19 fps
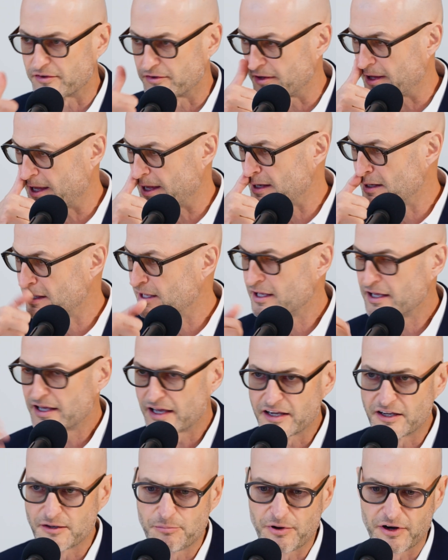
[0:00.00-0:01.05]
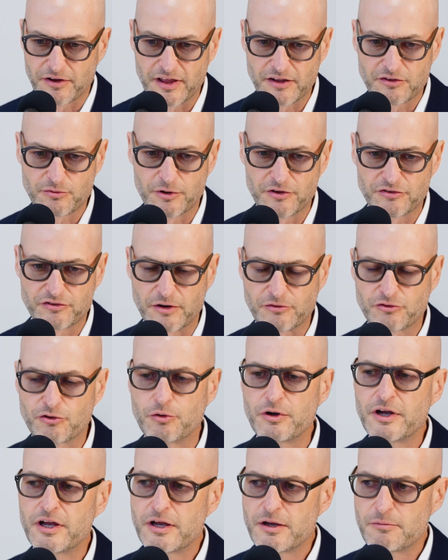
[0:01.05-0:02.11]
today and compare that to our stock.
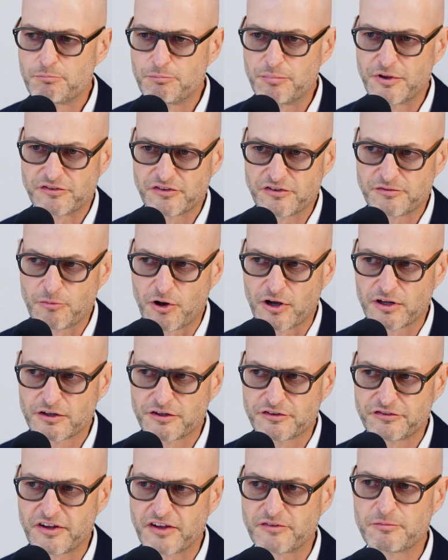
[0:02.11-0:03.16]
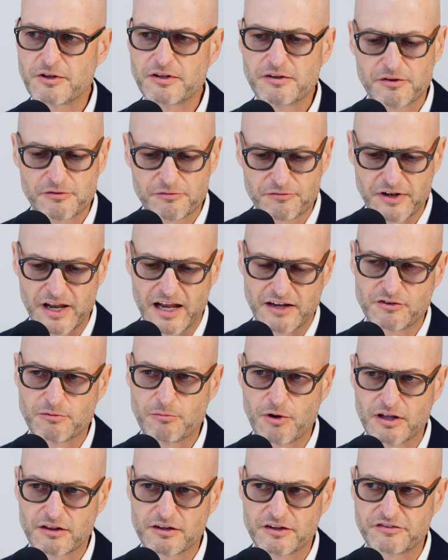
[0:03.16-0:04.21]
So business model assessment, financial
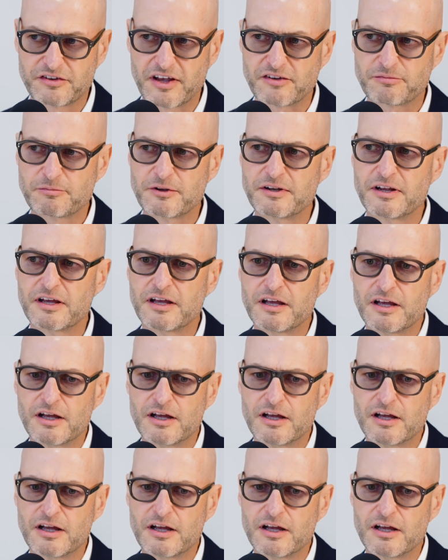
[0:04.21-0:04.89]
model assessment.